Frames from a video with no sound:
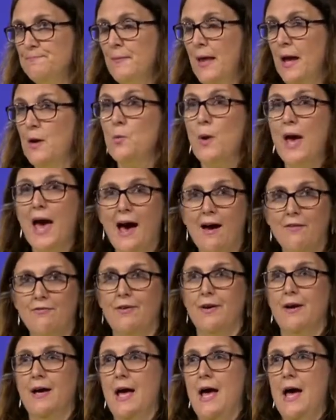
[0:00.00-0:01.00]
And we have
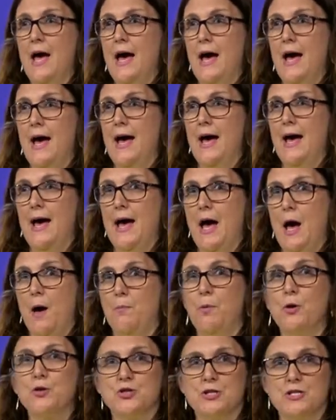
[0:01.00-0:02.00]
uh, a
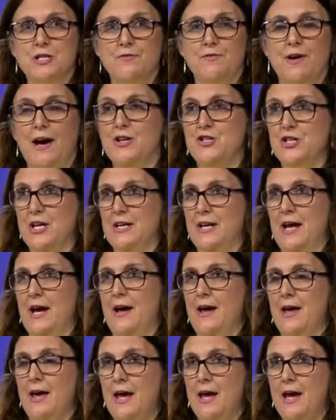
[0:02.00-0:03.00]
positive agenda
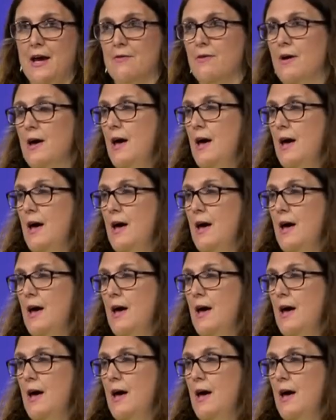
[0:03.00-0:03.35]
here